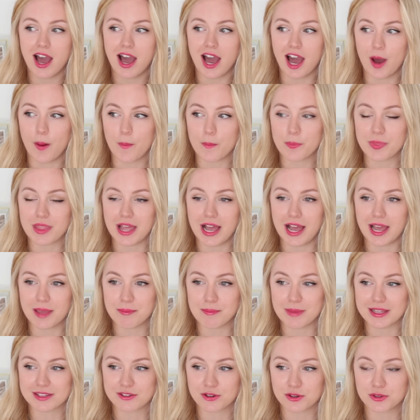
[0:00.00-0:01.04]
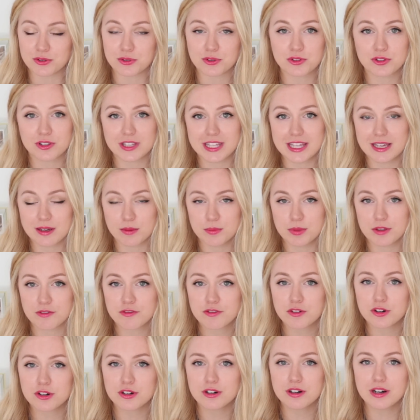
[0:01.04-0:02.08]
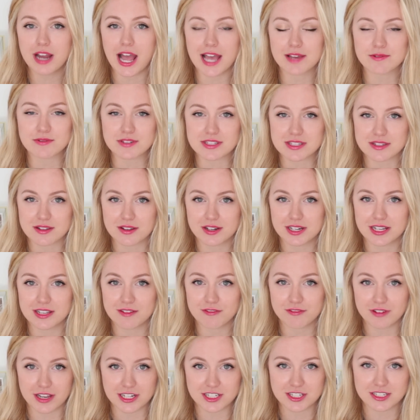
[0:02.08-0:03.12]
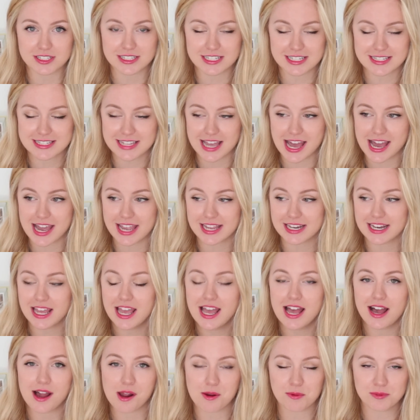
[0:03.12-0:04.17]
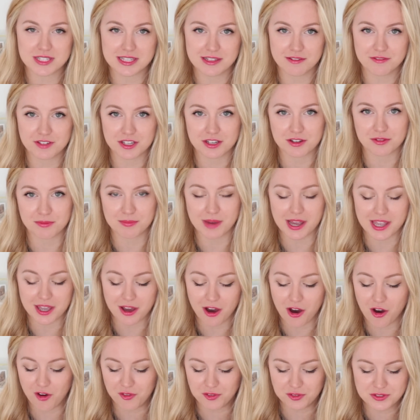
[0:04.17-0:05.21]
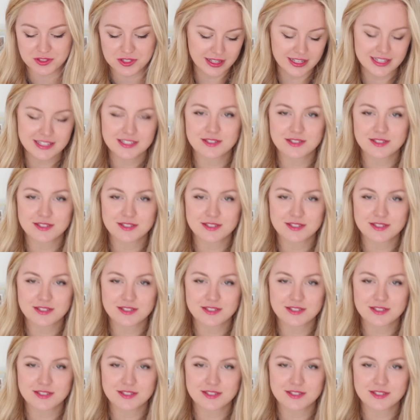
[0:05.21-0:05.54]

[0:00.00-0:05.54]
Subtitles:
I met Renaud the year before. I was studying fashion design. I was living on my own.